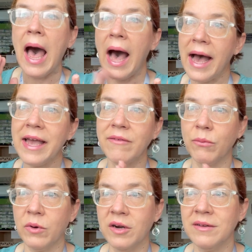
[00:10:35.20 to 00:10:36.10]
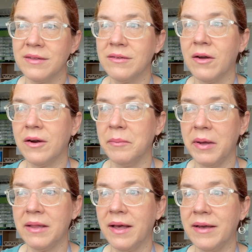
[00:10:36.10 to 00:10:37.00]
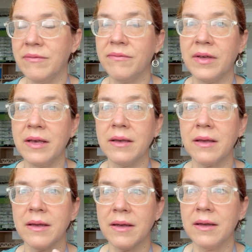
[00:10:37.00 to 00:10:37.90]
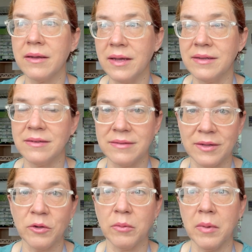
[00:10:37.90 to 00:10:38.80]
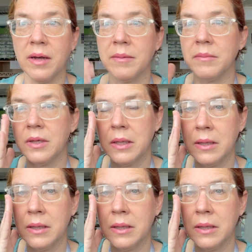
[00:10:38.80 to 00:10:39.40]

I have worked this hard in my life, like as a single mom